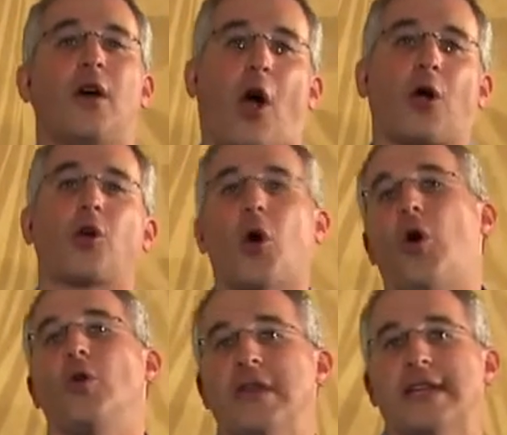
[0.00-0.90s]
Our
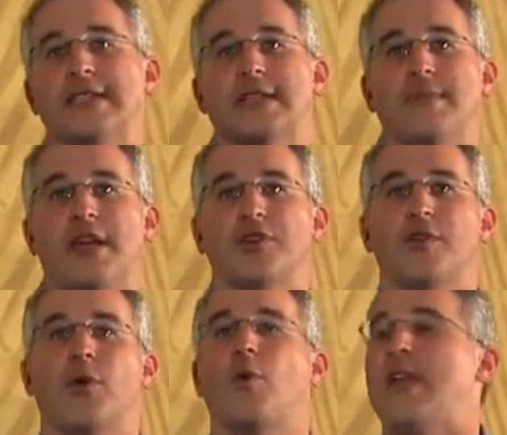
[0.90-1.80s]
goal is to make sure
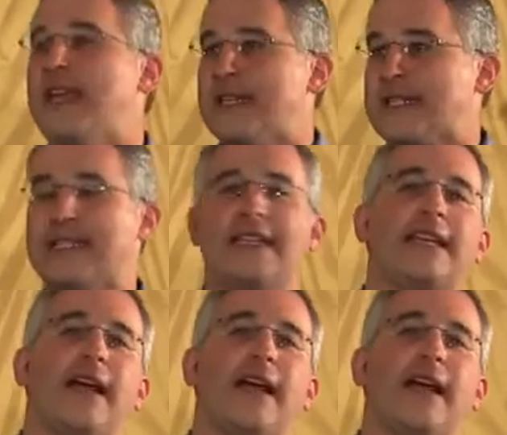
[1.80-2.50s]
that we can see